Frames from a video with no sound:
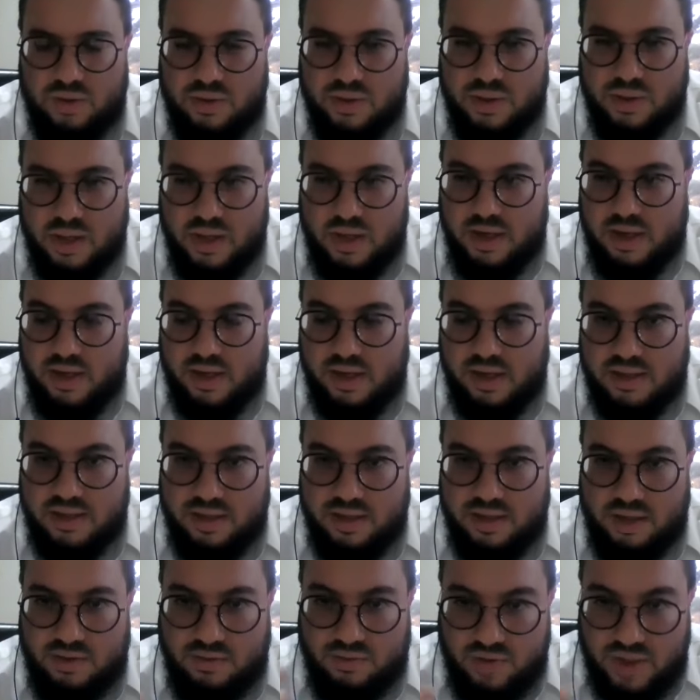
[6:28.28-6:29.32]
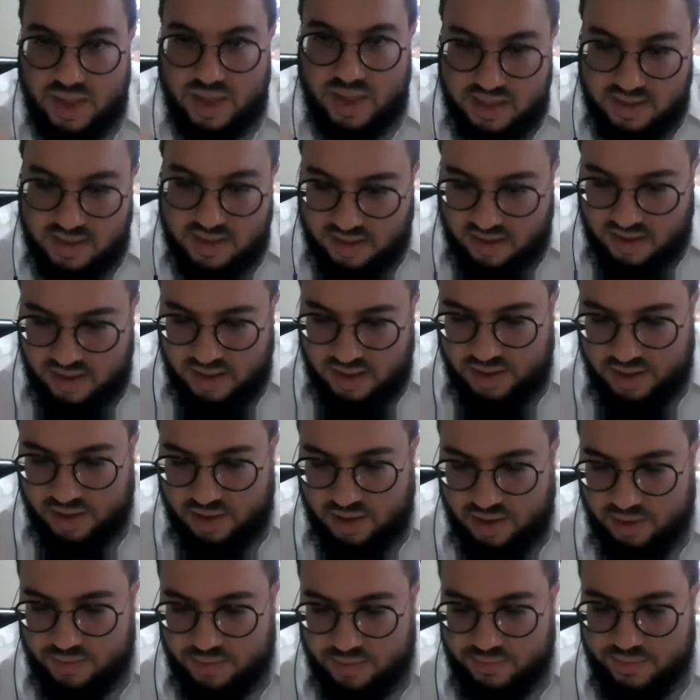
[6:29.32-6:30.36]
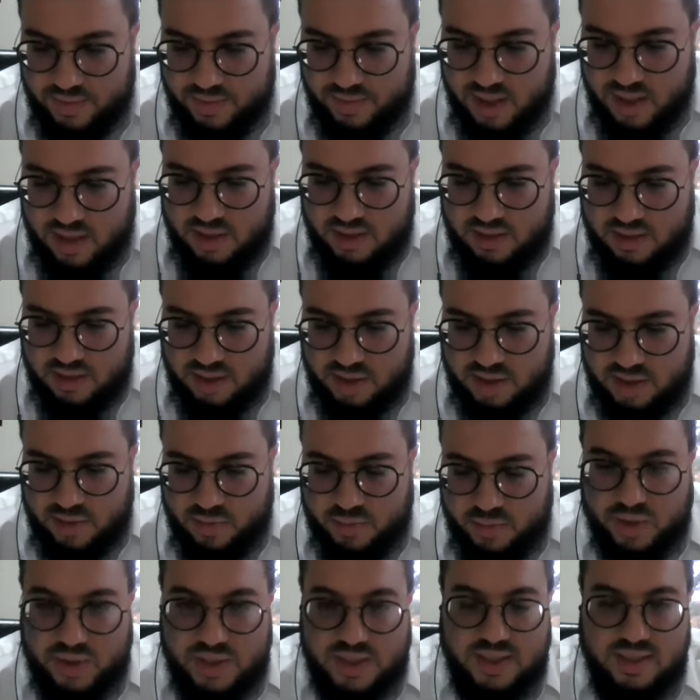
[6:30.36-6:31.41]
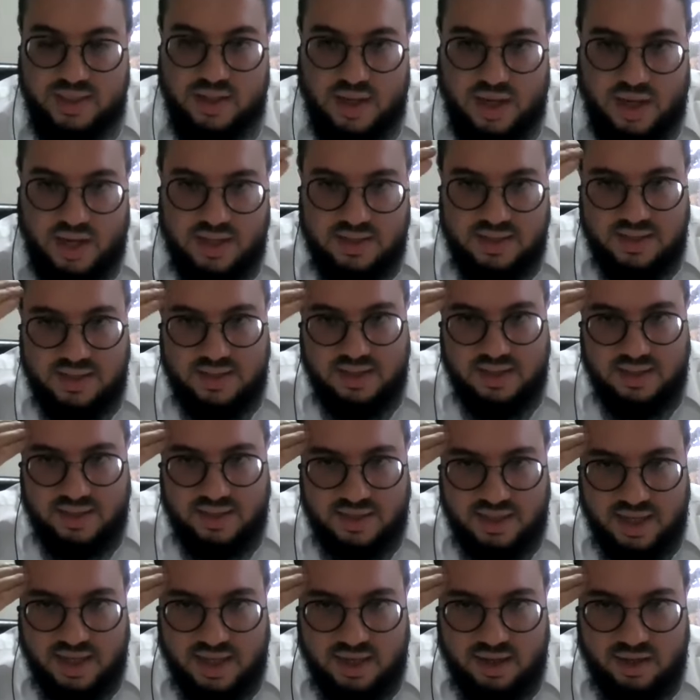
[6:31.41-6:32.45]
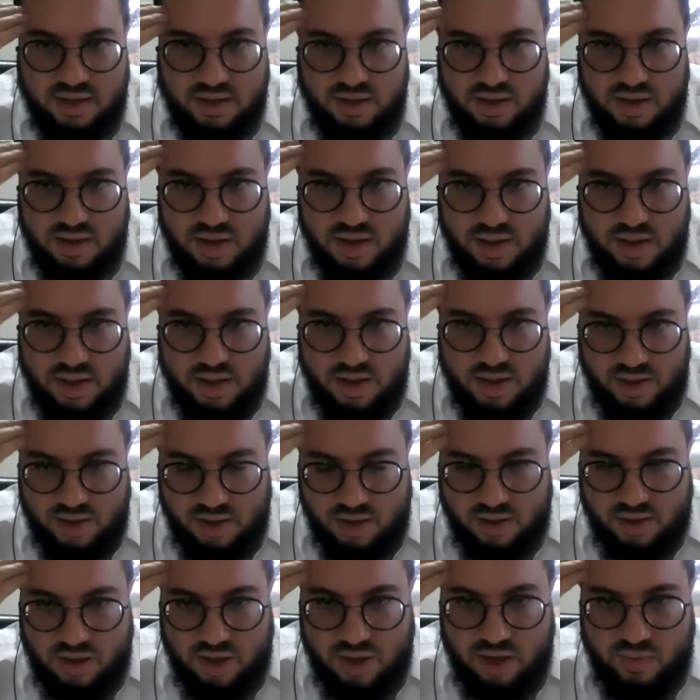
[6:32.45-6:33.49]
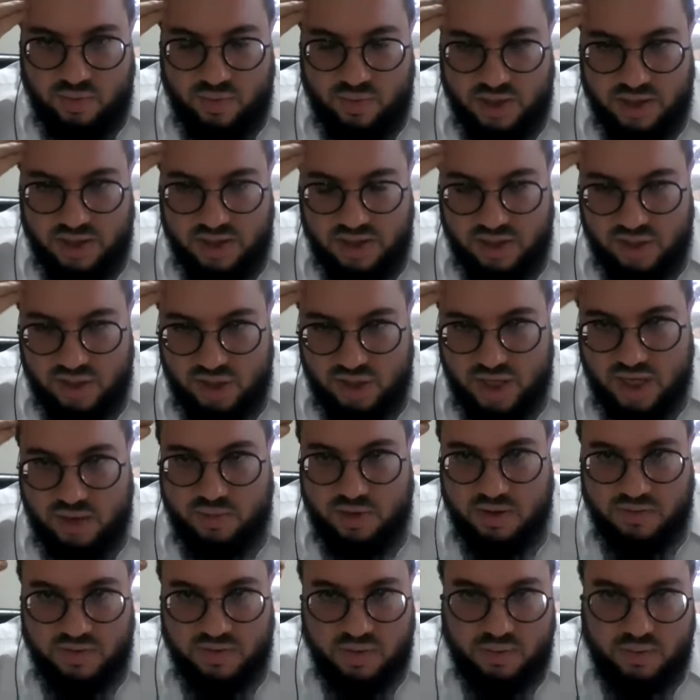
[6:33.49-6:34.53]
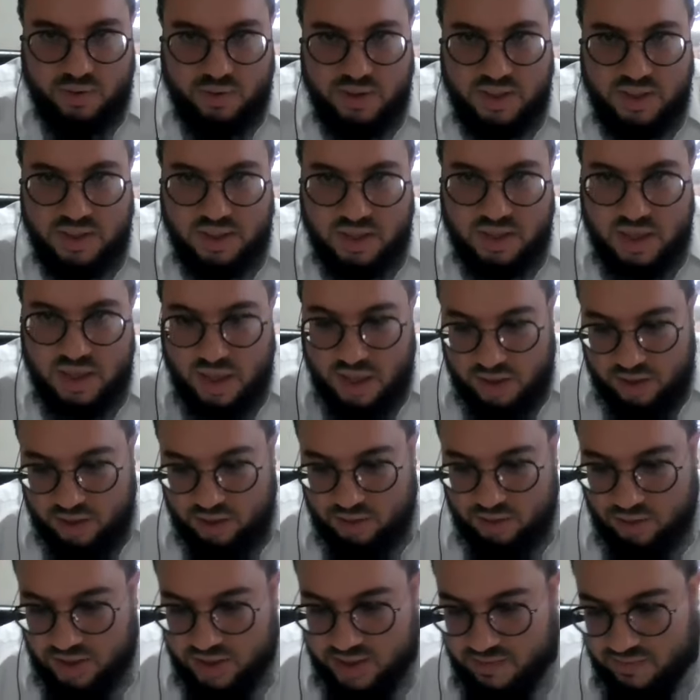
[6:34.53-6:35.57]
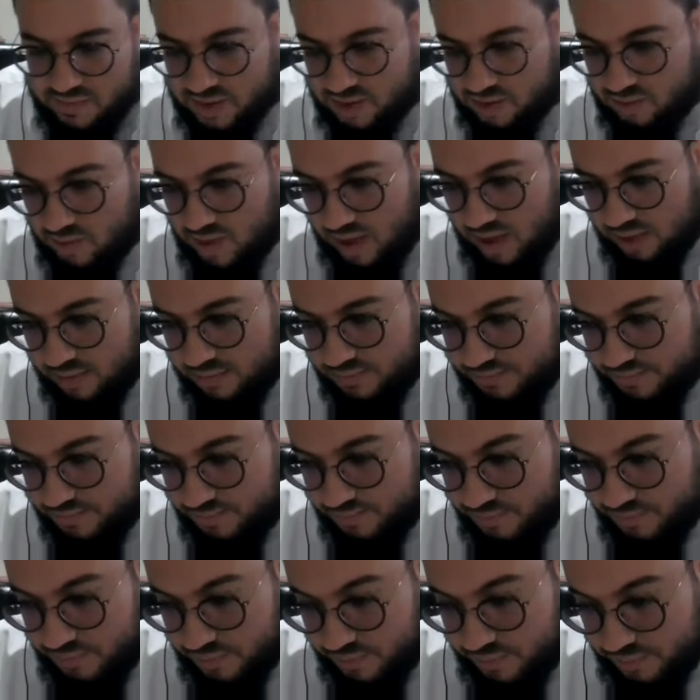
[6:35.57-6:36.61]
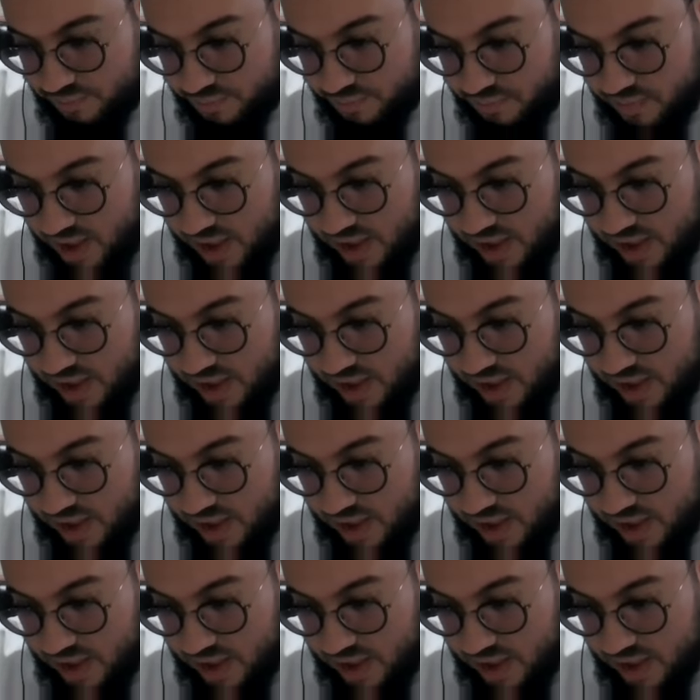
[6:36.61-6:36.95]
and to take control instead of releasing the ego, such a person causes the seichel, the chokhmah, the neshama of the person to leave as well.